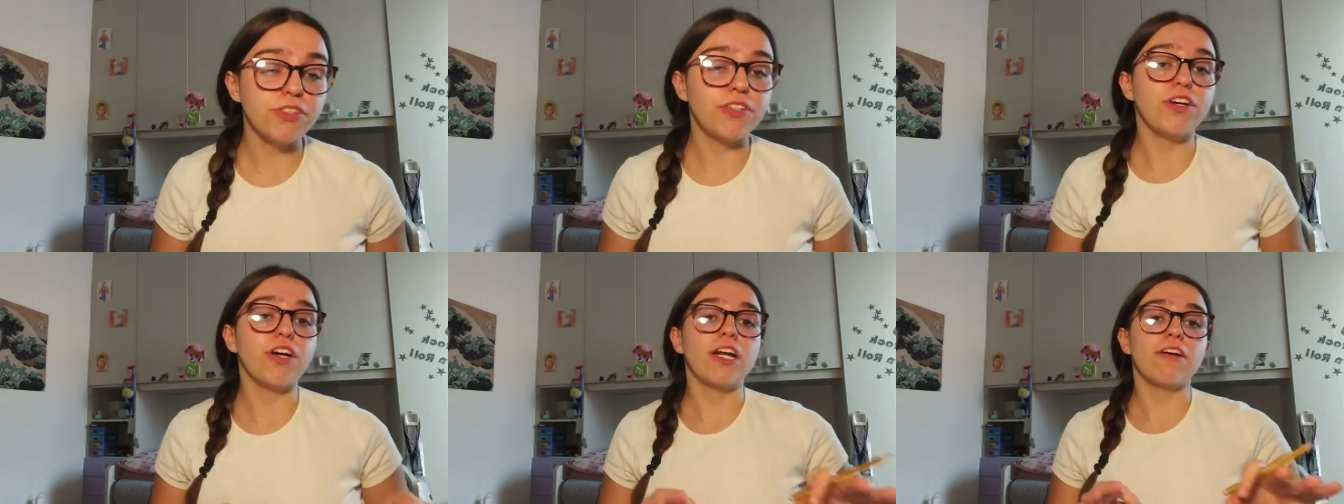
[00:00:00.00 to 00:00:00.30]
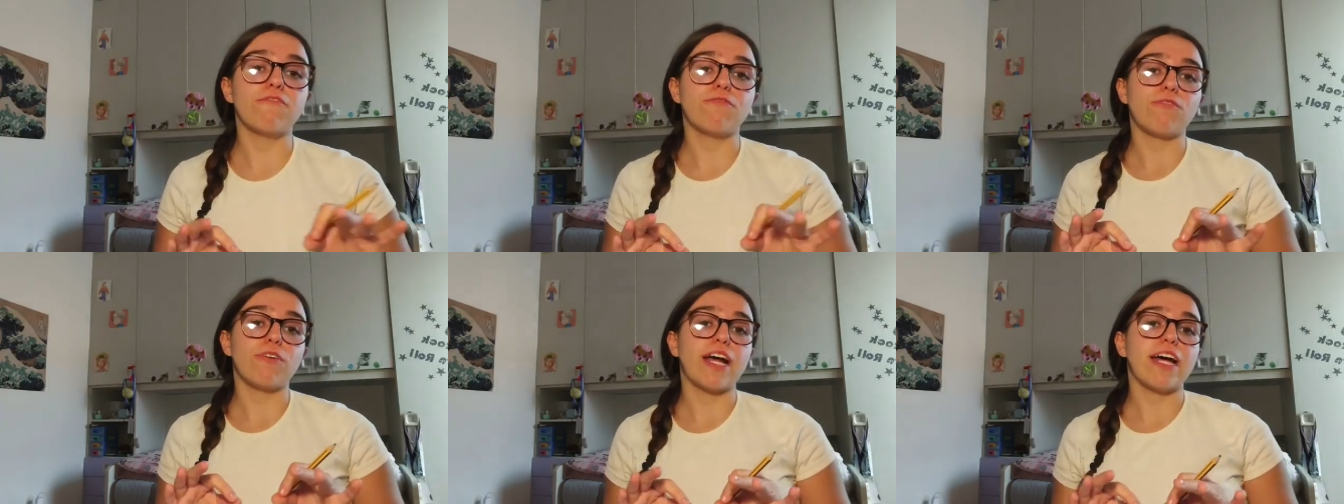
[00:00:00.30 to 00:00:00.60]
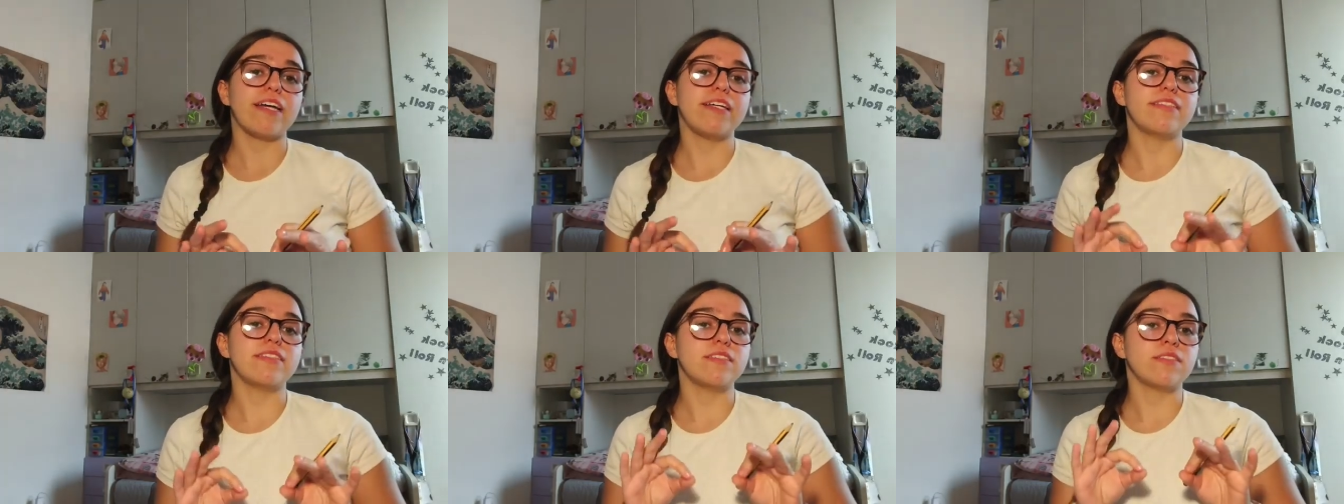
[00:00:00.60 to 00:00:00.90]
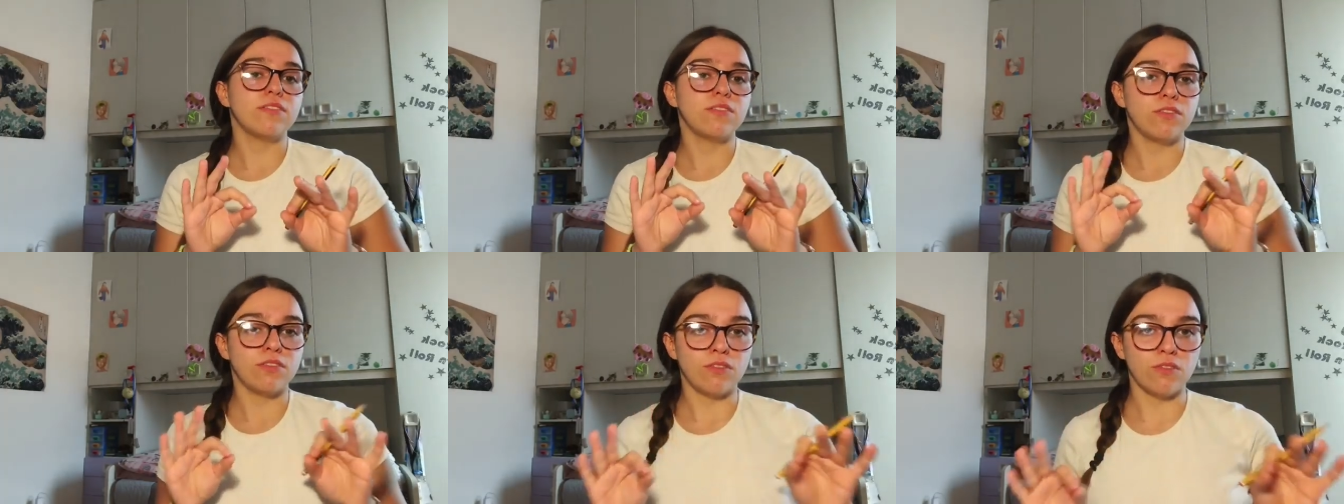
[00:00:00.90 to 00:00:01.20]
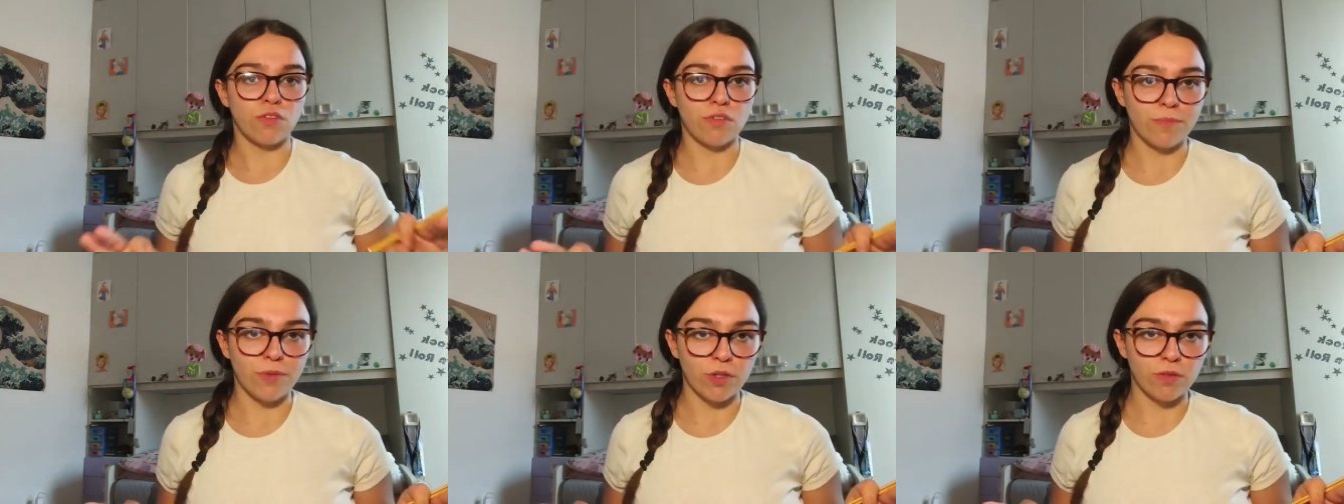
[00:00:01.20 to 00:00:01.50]
you're gonna write
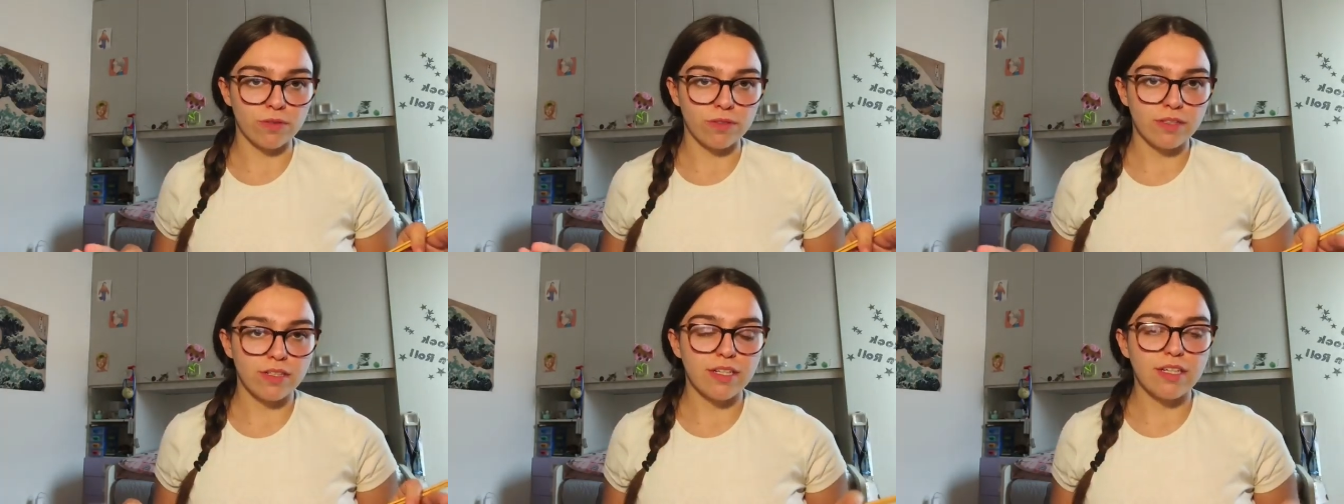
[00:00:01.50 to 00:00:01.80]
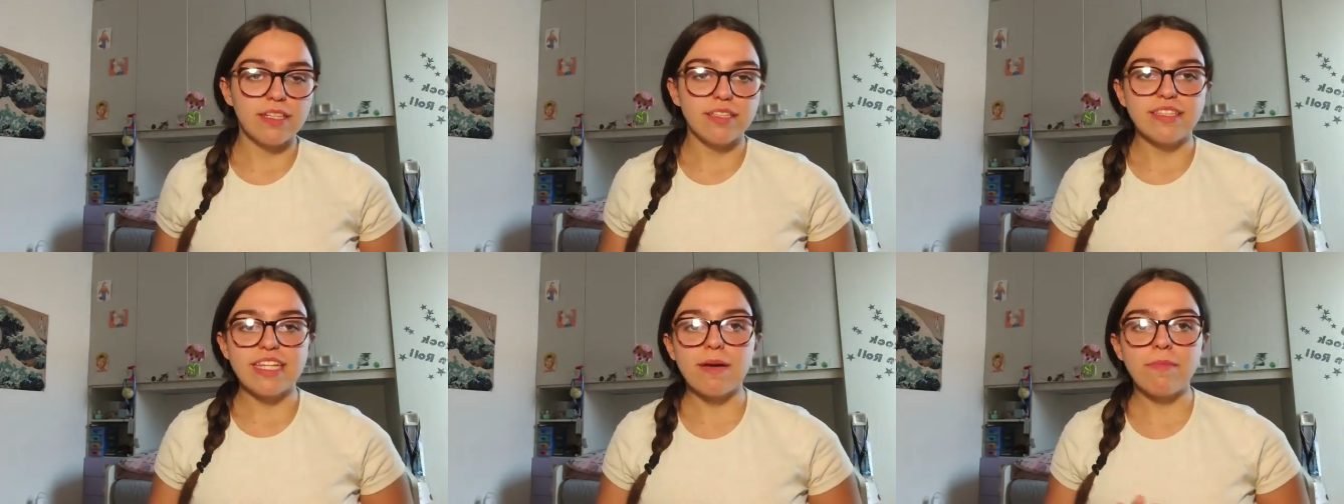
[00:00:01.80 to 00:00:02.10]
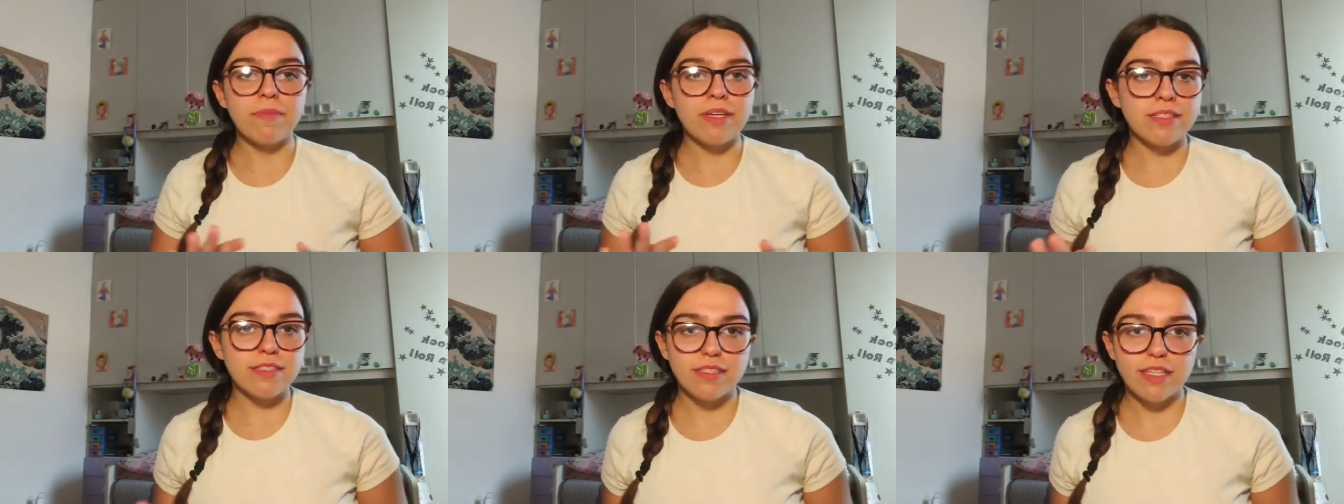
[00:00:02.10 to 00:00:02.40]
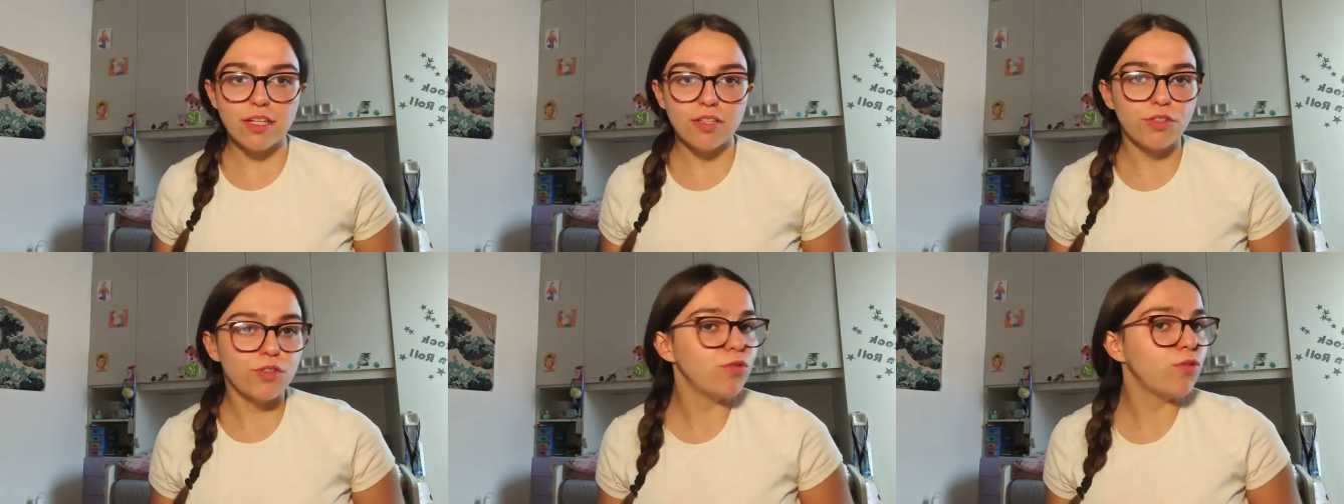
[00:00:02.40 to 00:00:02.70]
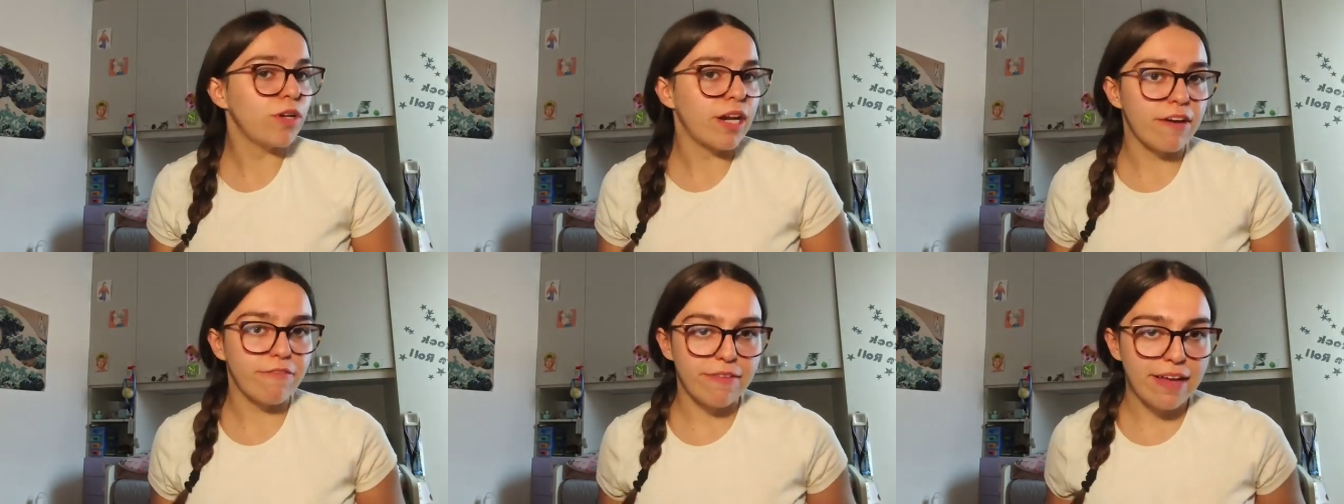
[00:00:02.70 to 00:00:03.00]
normal. That means that you
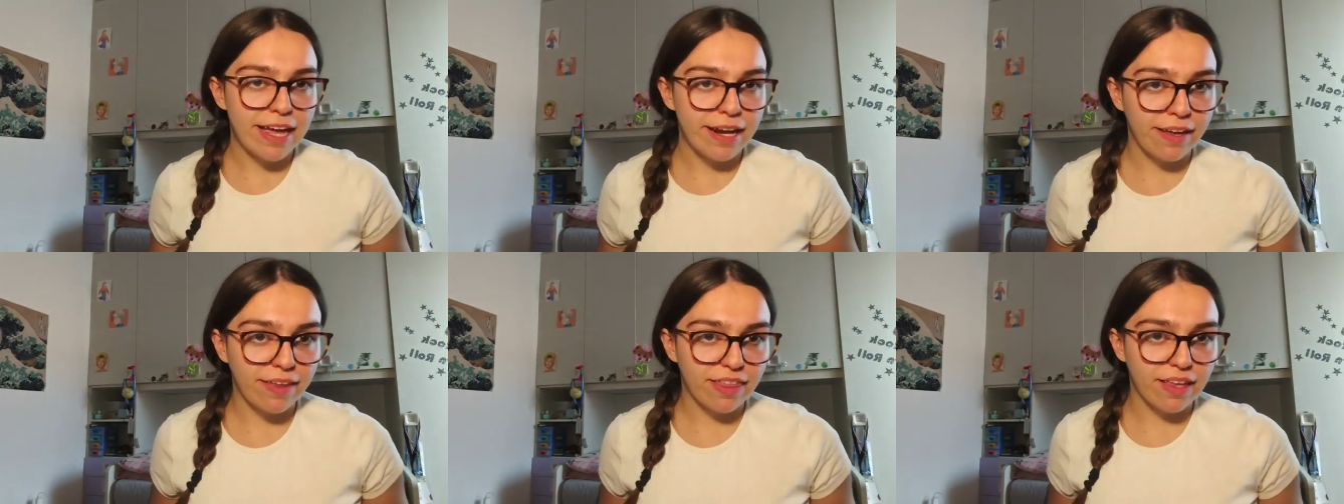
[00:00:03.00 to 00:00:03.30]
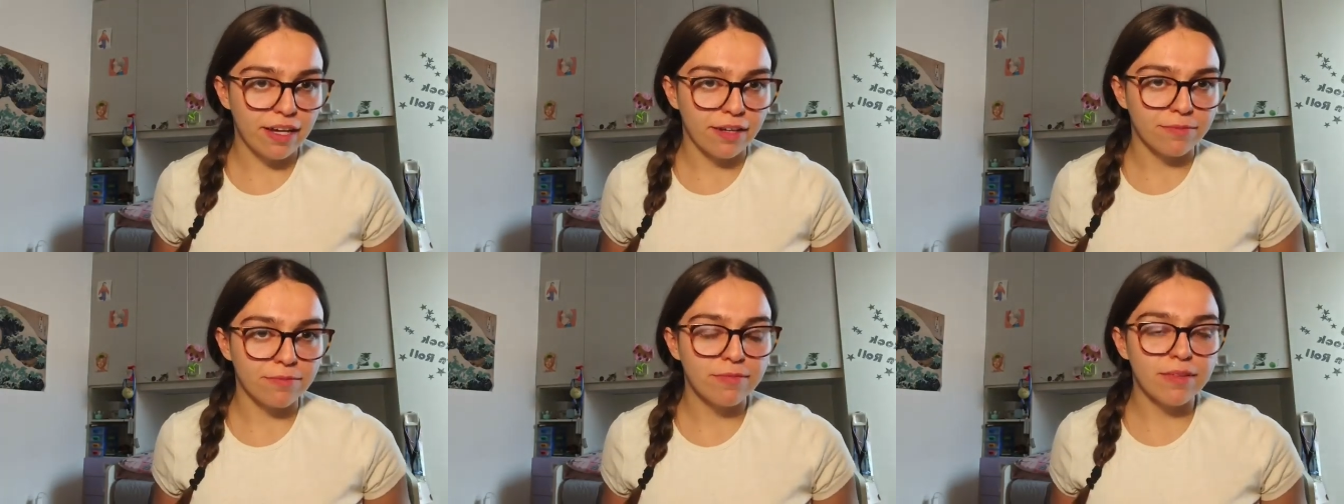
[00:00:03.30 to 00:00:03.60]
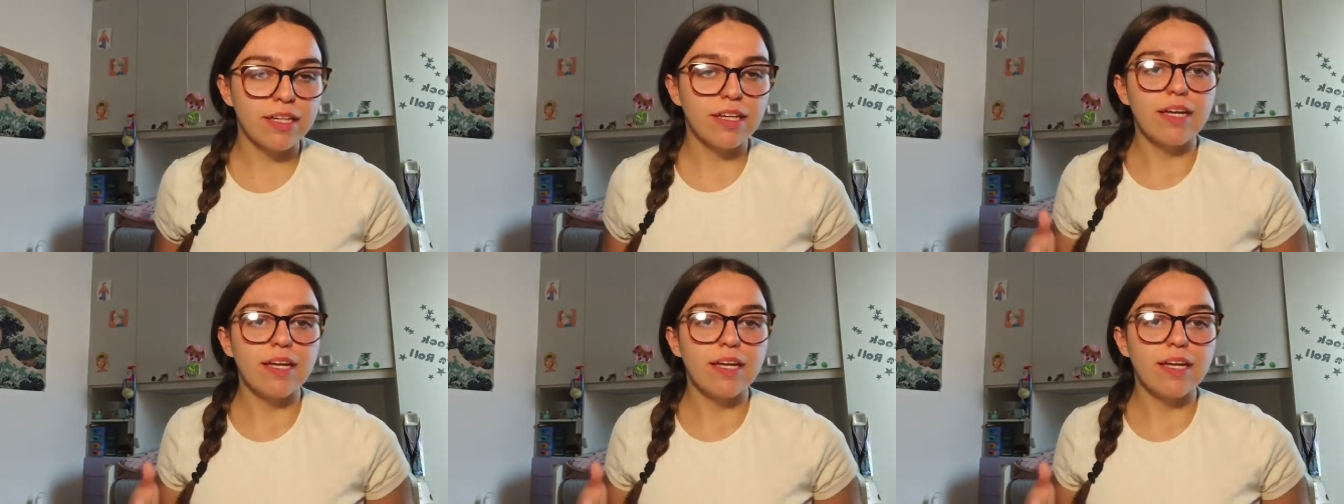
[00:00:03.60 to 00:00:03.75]
don't have anything.